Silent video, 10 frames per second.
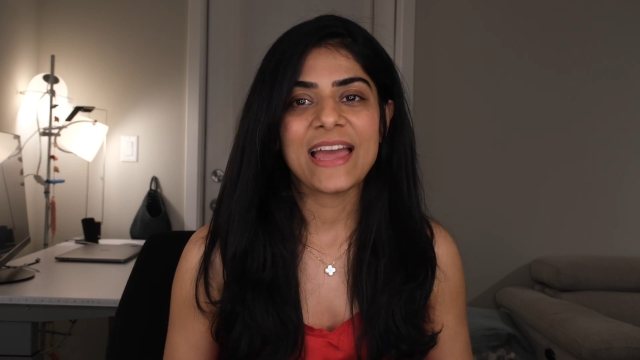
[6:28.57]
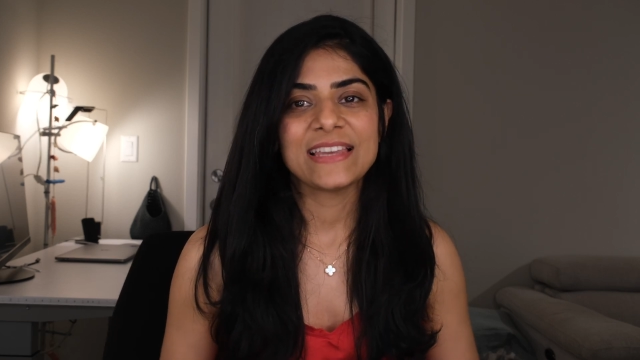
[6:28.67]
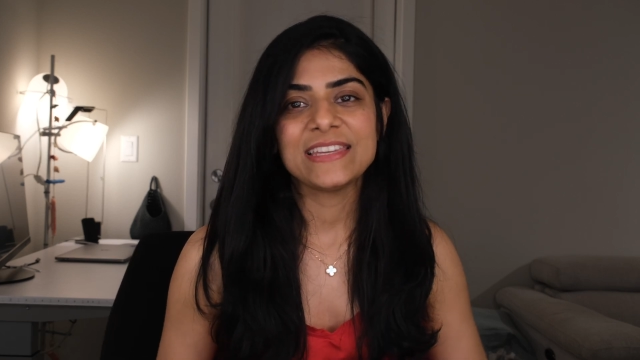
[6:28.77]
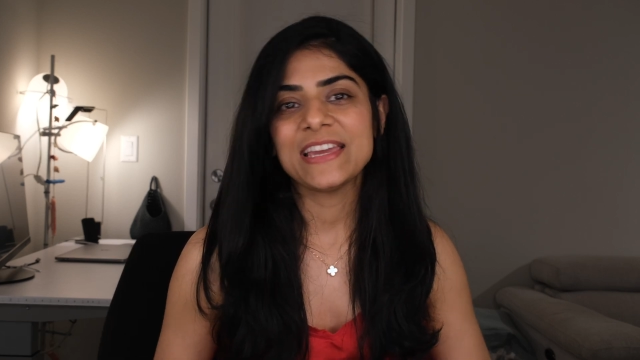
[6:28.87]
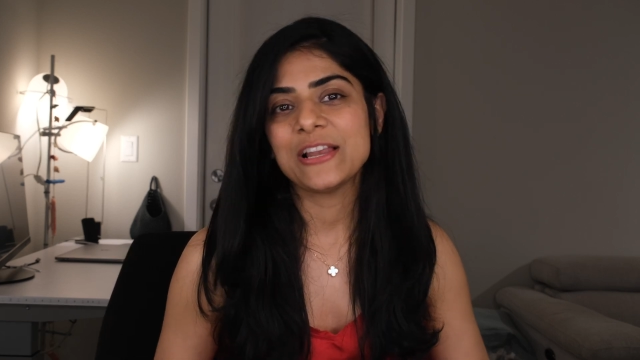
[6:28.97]

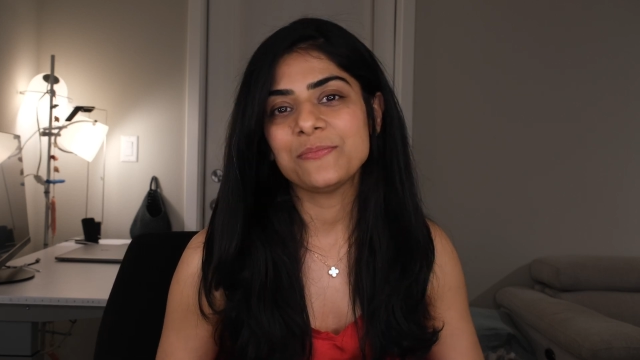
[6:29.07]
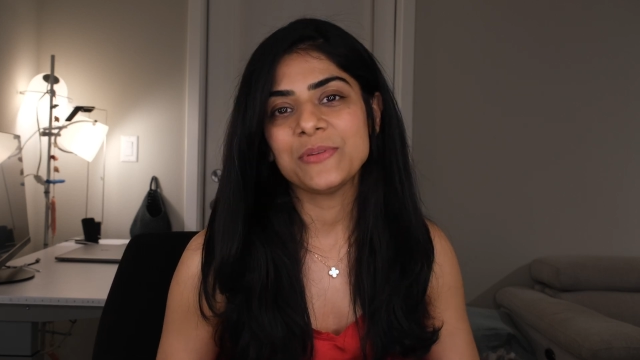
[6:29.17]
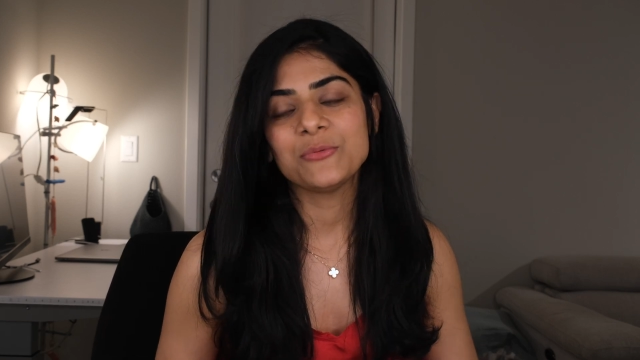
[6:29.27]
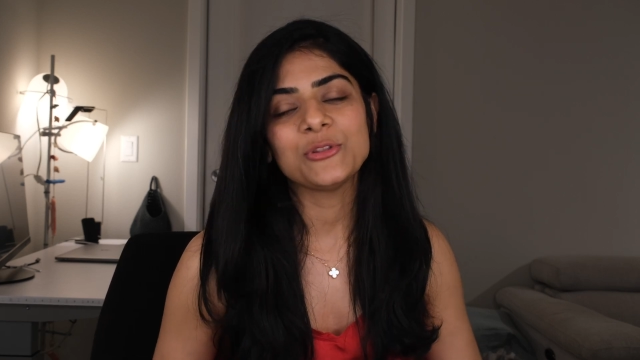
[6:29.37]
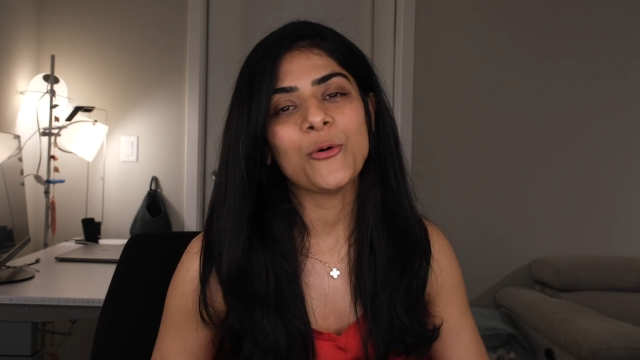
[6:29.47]
and he helped
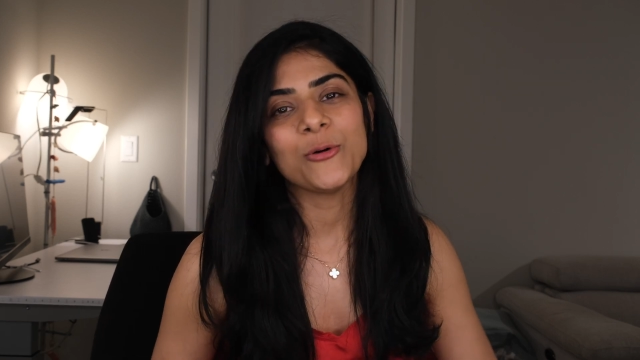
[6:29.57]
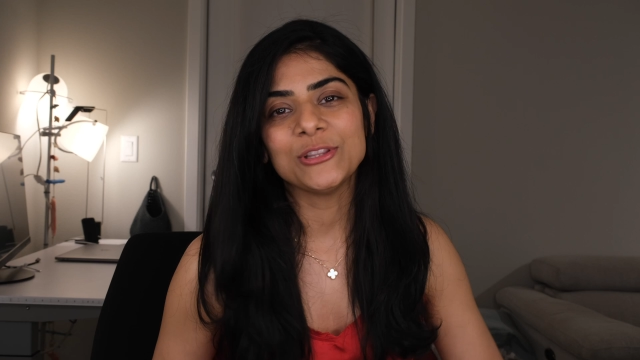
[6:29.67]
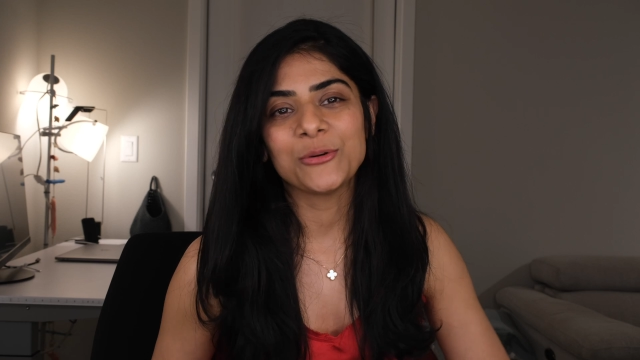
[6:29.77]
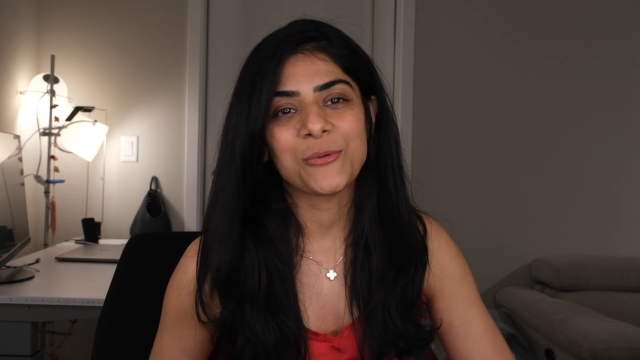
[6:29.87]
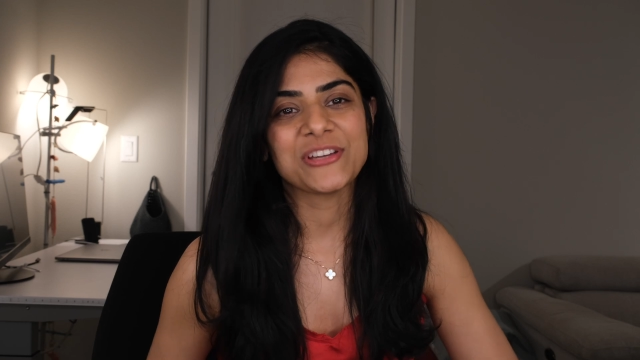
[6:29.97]
me with all
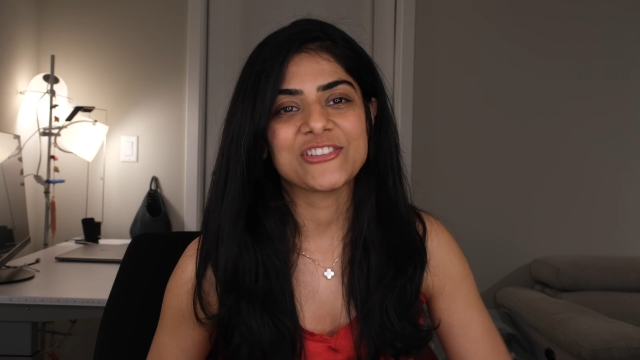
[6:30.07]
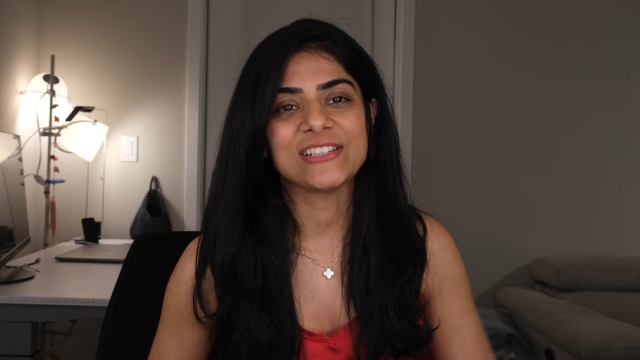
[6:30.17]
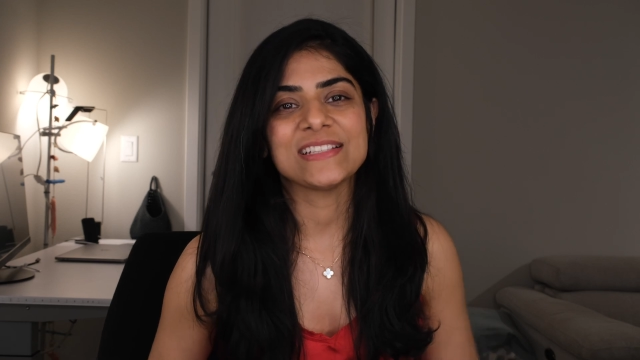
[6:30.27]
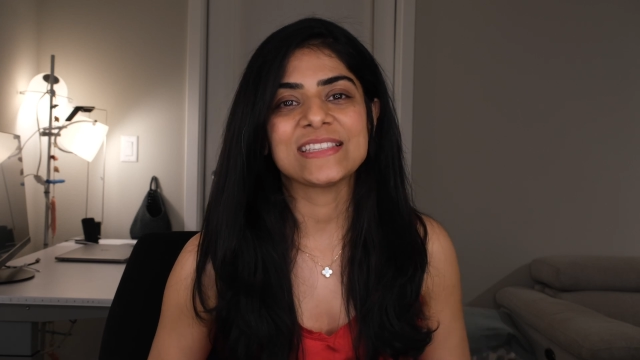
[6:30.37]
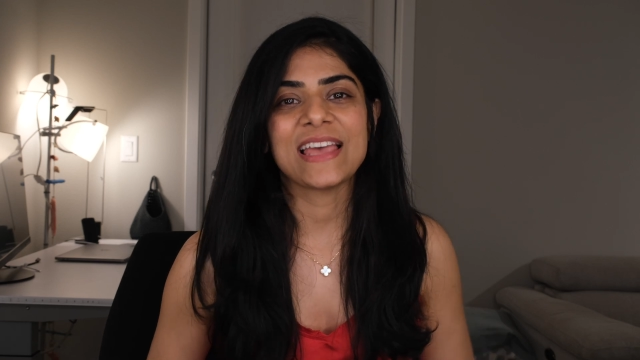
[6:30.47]
the
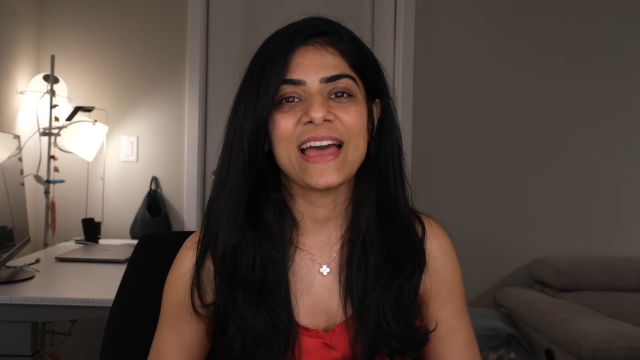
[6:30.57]
questions